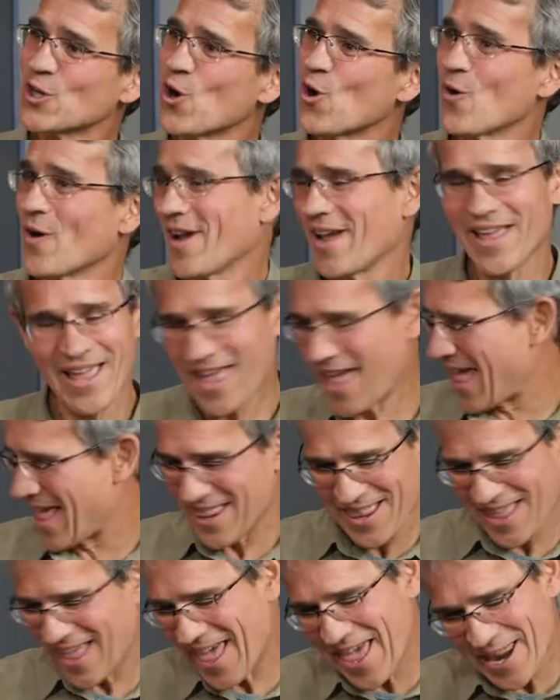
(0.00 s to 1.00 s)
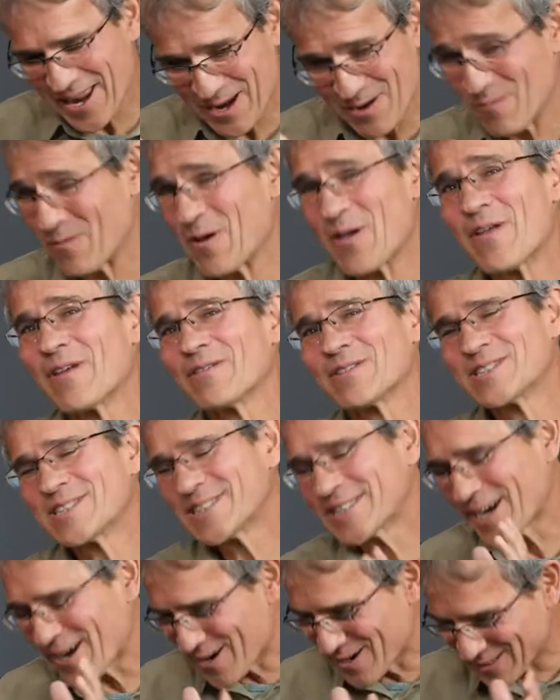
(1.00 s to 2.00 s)
So, and it
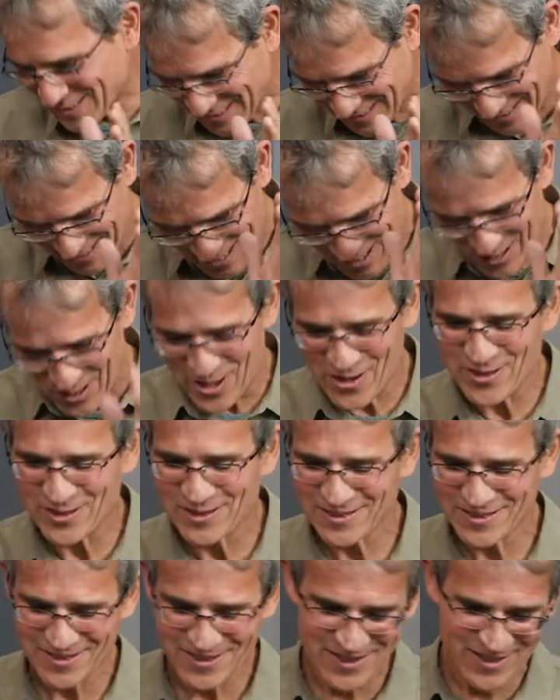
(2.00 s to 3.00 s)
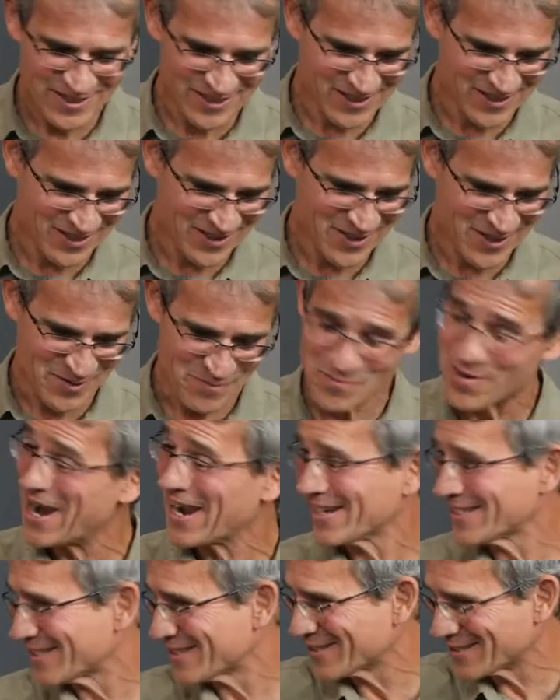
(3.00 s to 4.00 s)
shares a lot of the
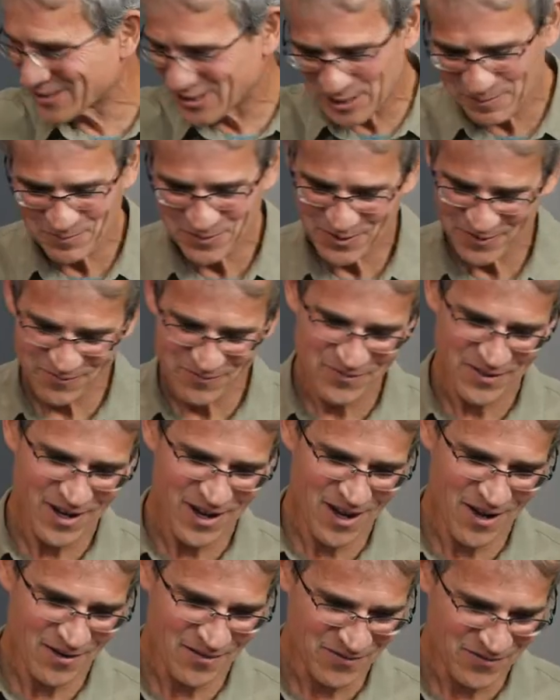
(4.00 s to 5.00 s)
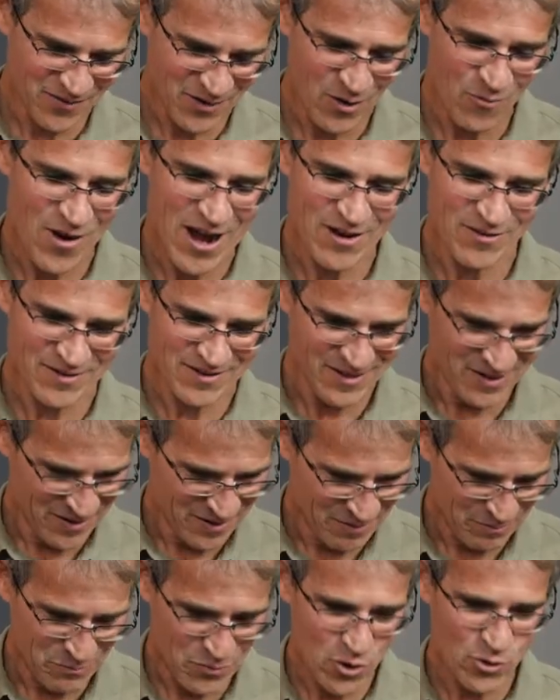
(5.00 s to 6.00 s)
biases in terms of around
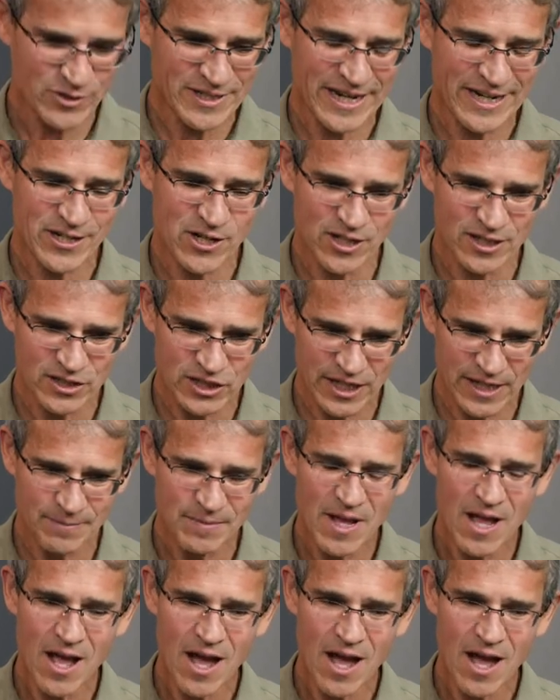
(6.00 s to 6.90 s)
pro technology.